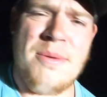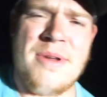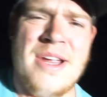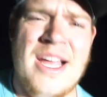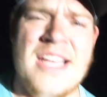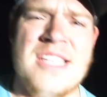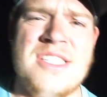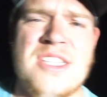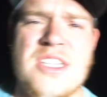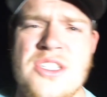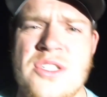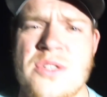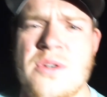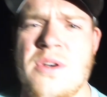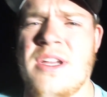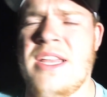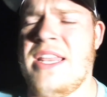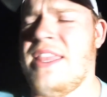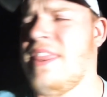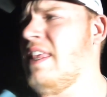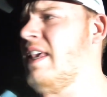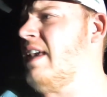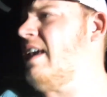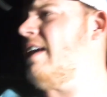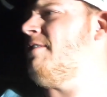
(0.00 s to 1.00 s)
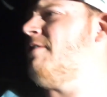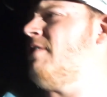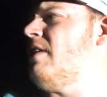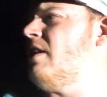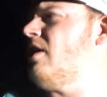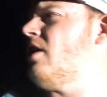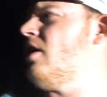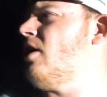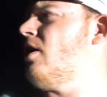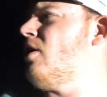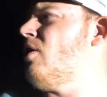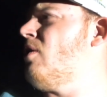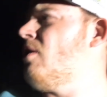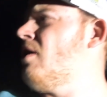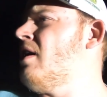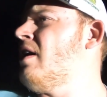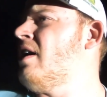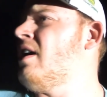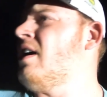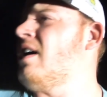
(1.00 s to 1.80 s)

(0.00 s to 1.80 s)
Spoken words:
you guys enjoyed the video.